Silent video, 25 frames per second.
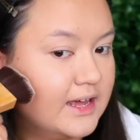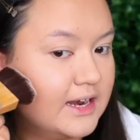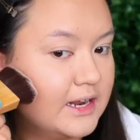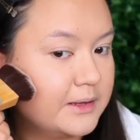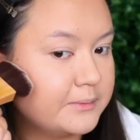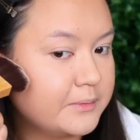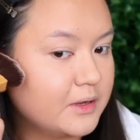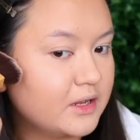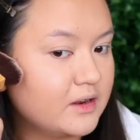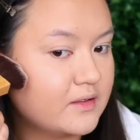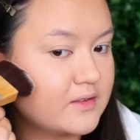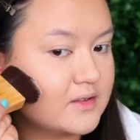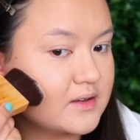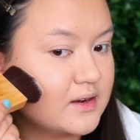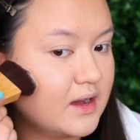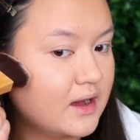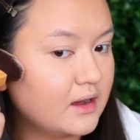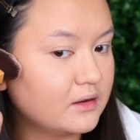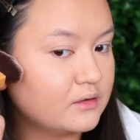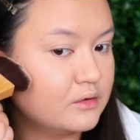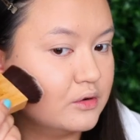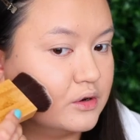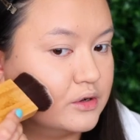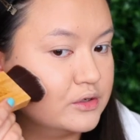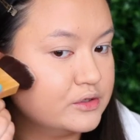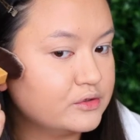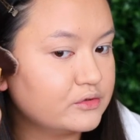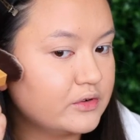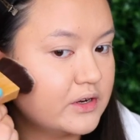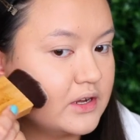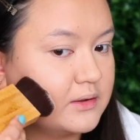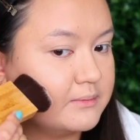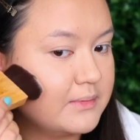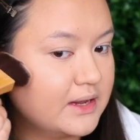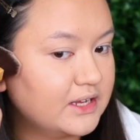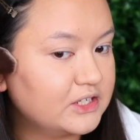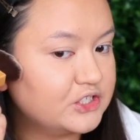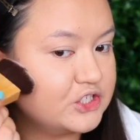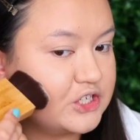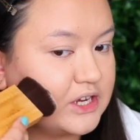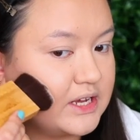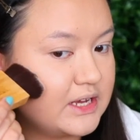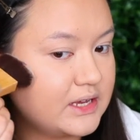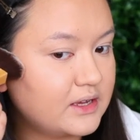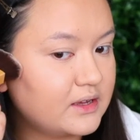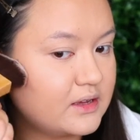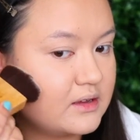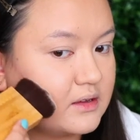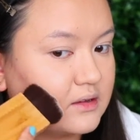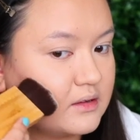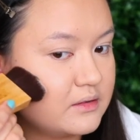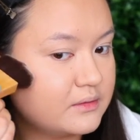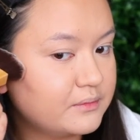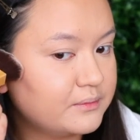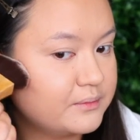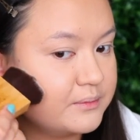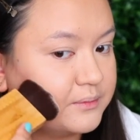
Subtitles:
and I'm going to start contouring my cheek.